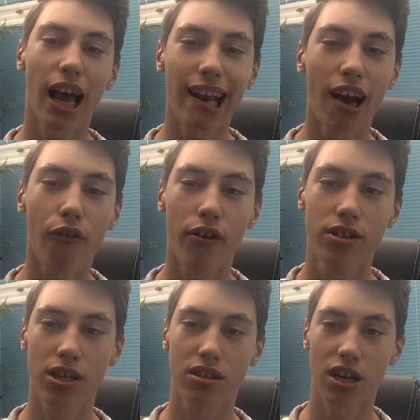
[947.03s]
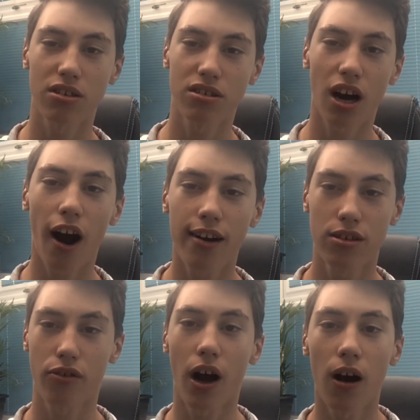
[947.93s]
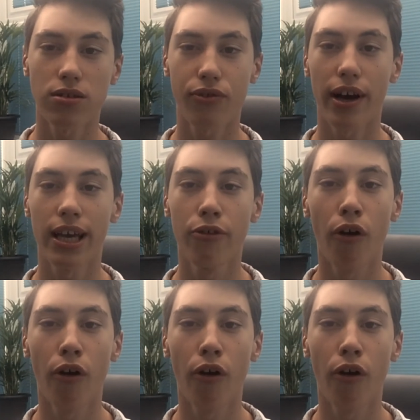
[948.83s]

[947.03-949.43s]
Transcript: any other types of cars that you